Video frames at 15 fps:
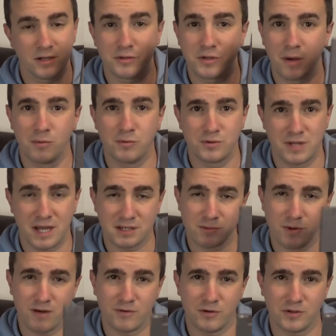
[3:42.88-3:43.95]
that's
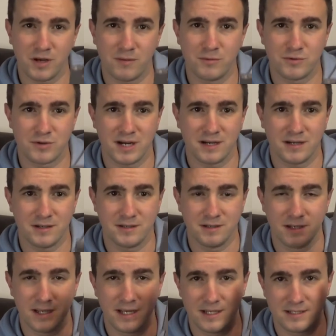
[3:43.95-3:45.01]
why I've got Double Dragon
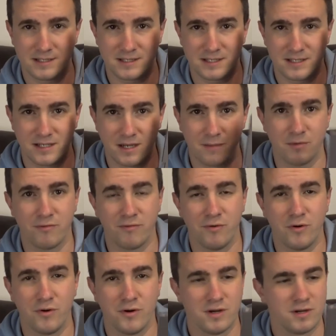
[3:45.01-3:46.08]
as number
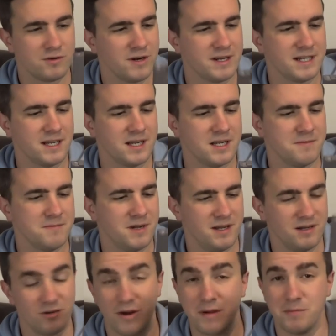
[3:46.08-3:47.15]
4. Great game,
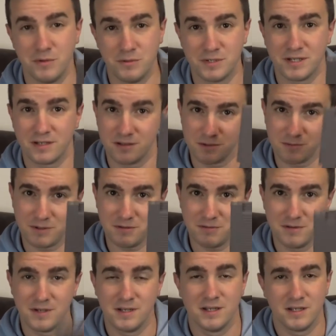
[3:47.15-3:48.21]
great music as well.
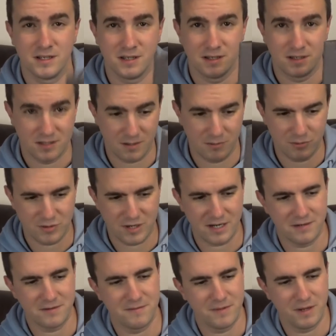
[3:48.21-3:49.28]
Double
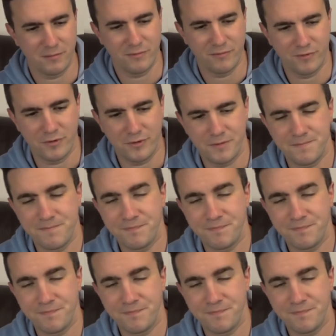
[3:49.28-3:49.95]
Dragon, number 4.